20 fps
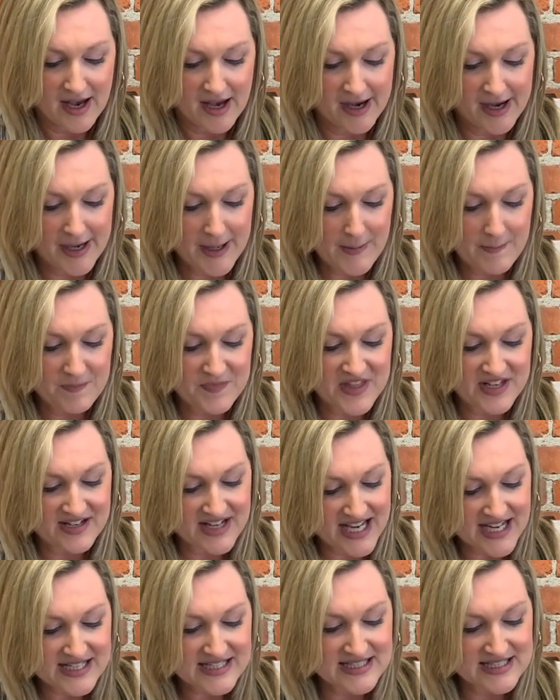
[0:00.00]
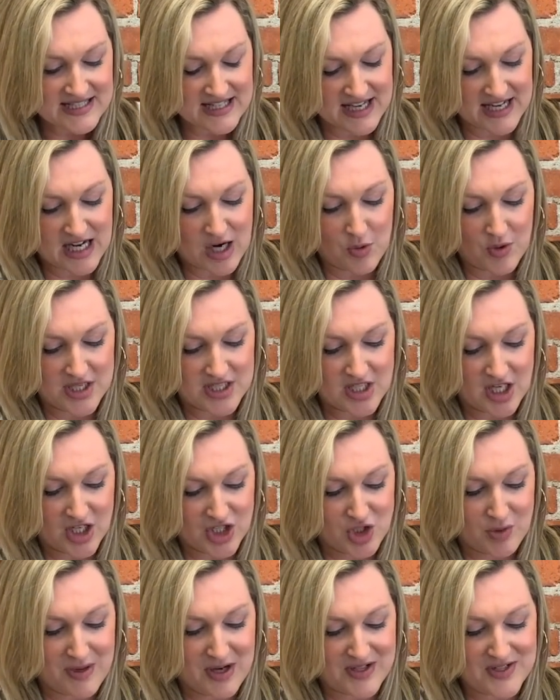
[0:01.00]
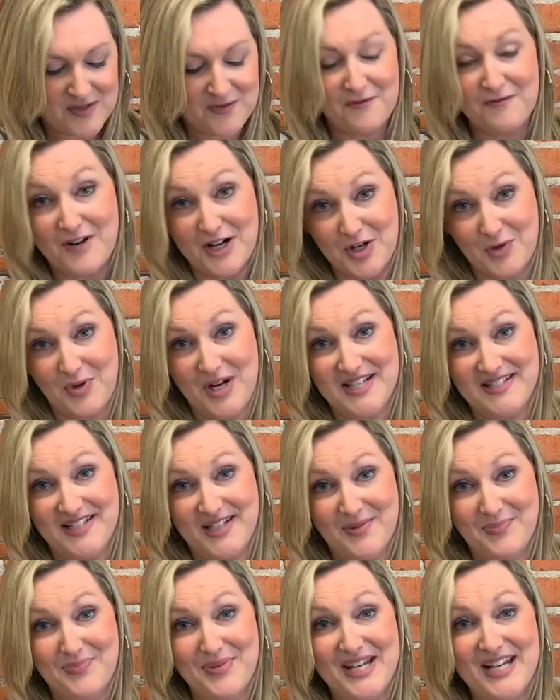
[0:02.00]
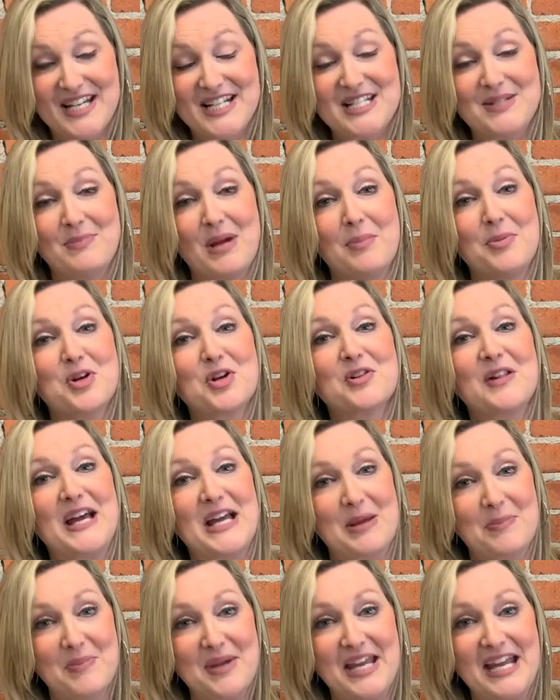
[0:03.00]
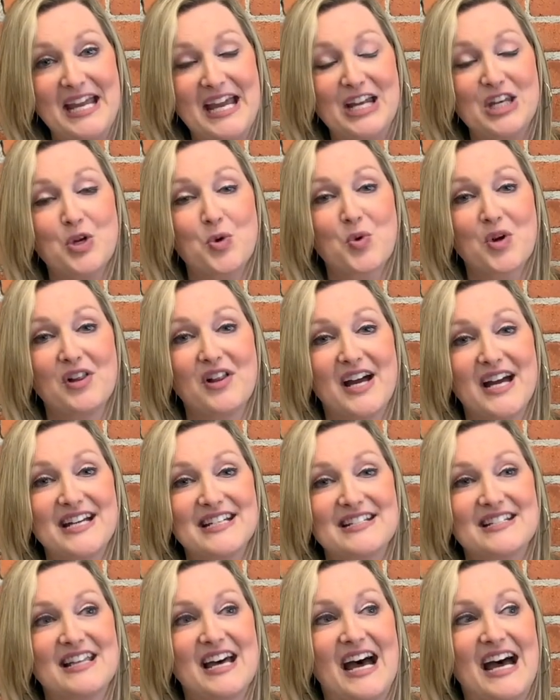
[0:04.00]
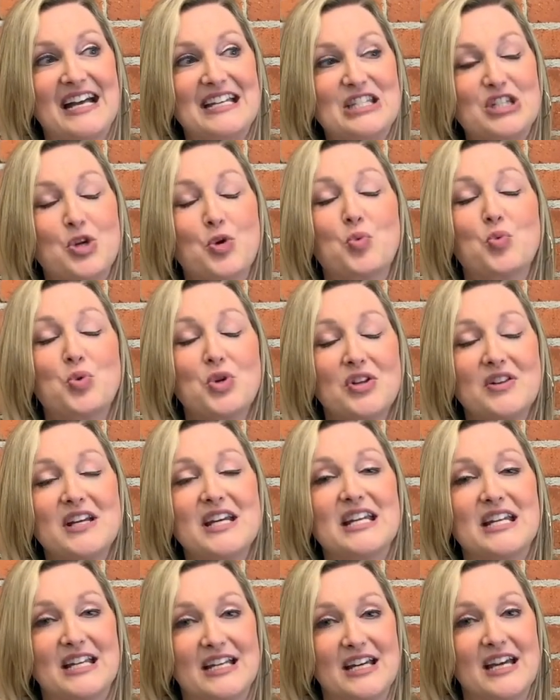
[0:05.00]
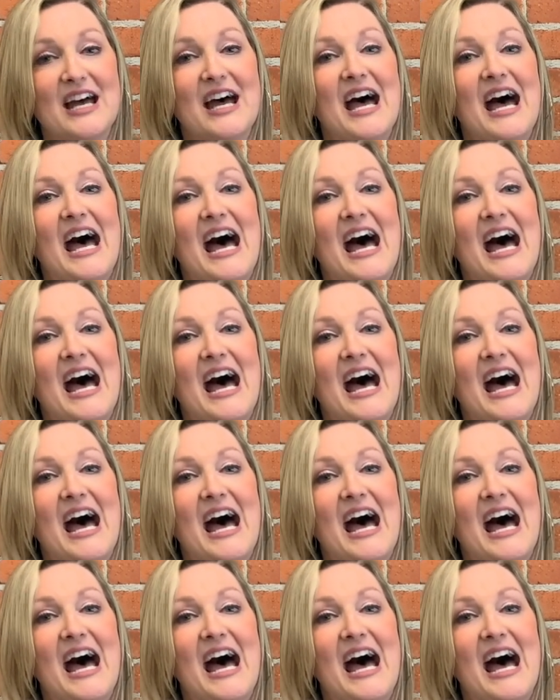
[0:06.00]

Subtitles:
The next thing I want to talk to you about is fundraising, because maybe you're like me and you realize that you're really going to